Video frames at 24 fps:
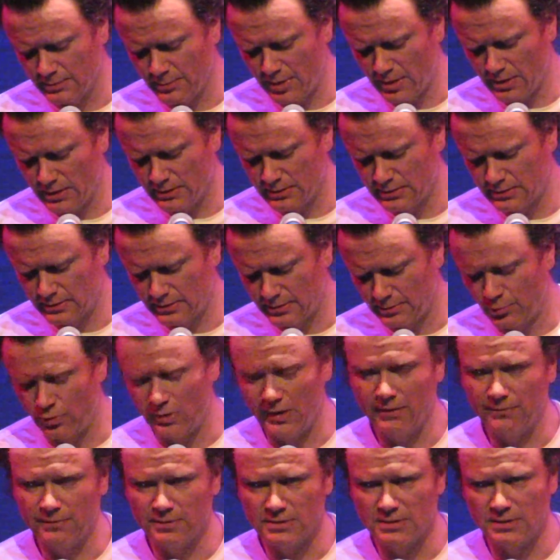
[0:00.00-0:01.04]
among us, the
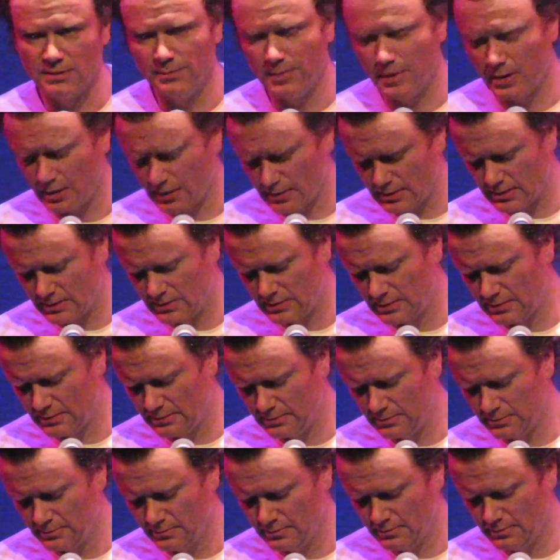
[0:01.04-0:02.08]
bravest among us,
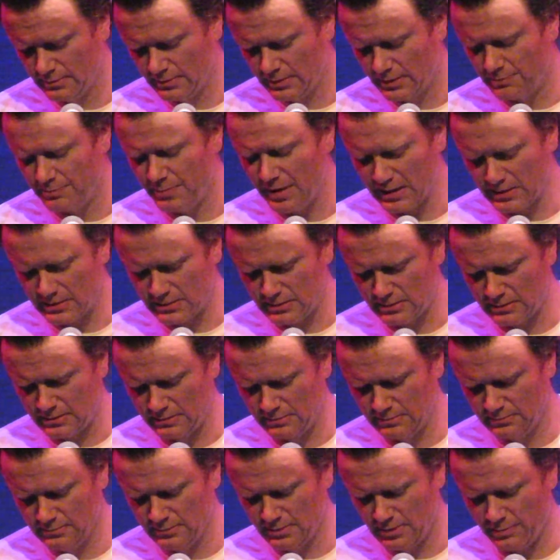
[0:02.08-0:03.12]
the
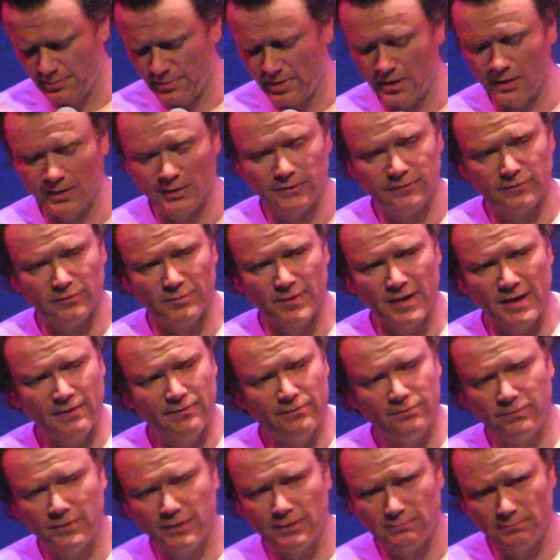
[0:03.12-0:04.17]
best among us from
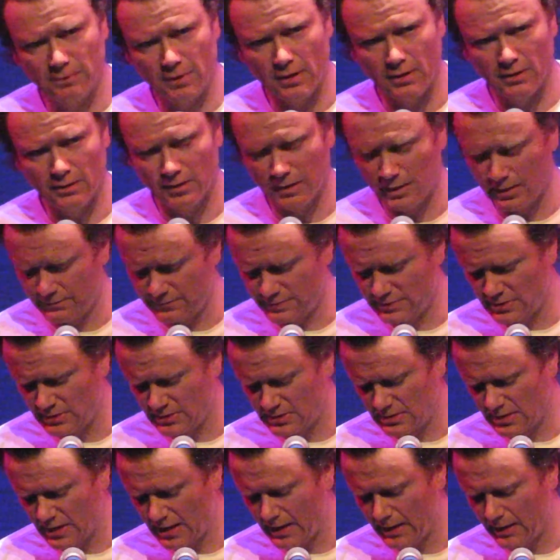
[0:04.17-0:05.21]
every rung of
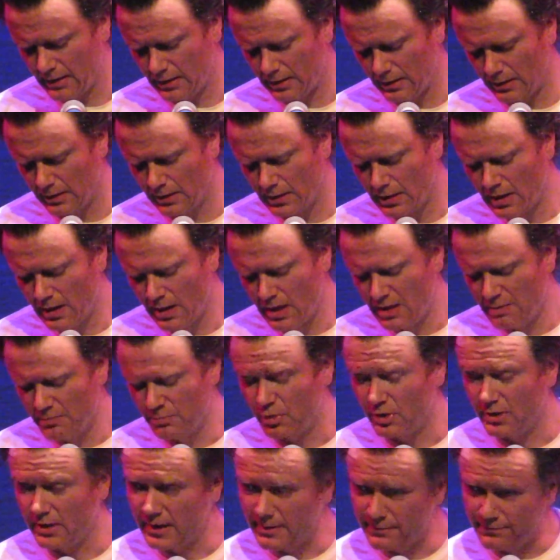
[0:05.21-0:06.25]
society
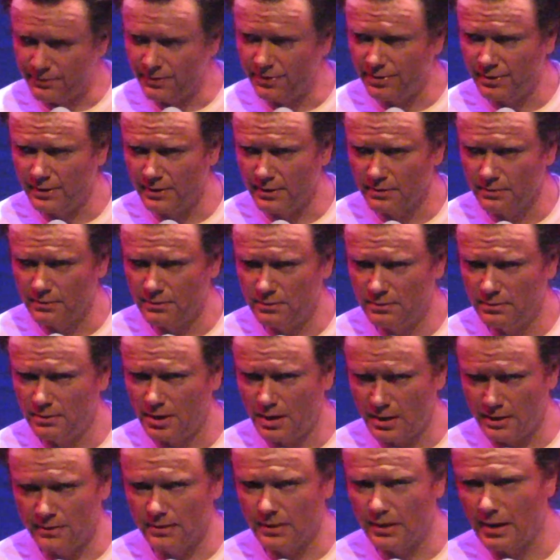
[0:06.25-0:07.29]
put everything
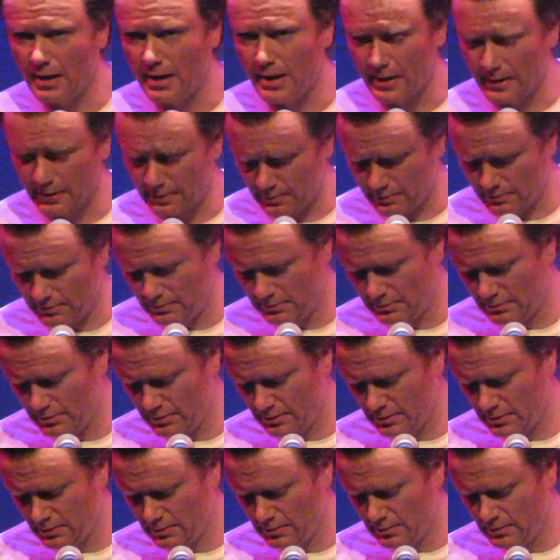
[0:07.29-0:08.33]
on the line
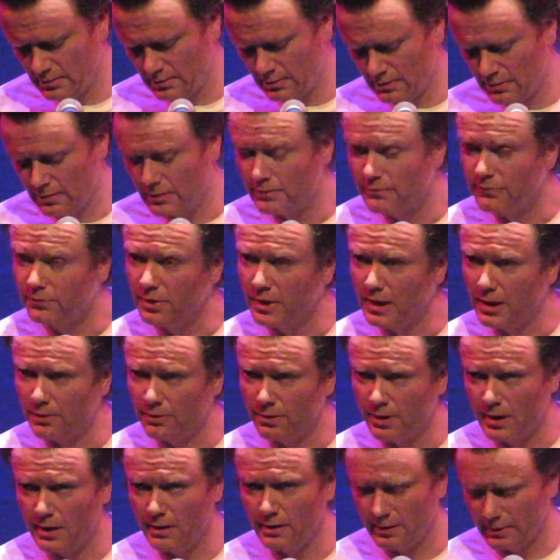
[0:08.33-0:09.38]
for
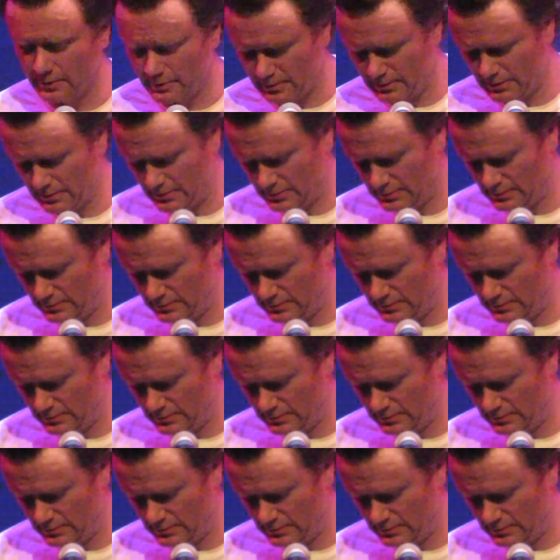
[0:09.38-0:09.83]
our Ireland.